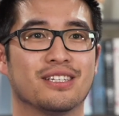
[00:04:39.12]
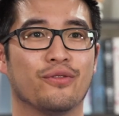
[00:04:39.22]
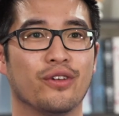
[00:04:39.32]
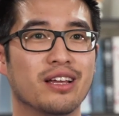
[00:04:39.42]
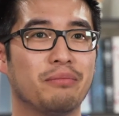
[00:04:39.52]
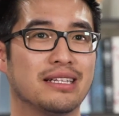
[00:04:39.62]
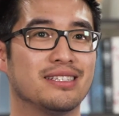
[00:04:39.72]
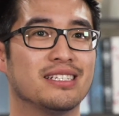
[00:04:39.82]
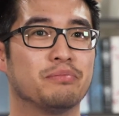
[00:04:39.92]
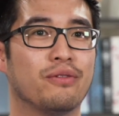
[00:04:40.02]
think about
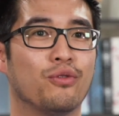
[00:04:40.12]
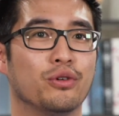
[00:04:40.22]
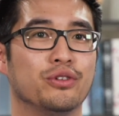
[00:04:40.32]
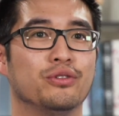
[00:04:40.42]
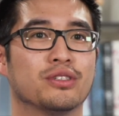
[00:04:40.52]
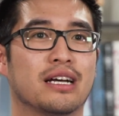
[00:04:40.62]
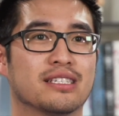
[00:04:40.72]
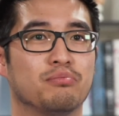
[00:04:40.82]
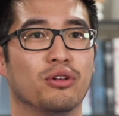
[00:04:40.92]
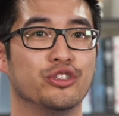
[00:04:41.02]
this before you start
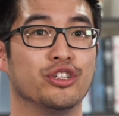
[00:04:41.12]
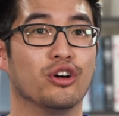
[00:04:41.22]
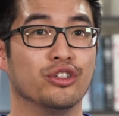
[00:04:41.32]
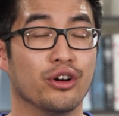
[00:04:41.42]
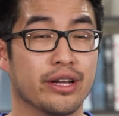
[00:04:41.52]
splurging on your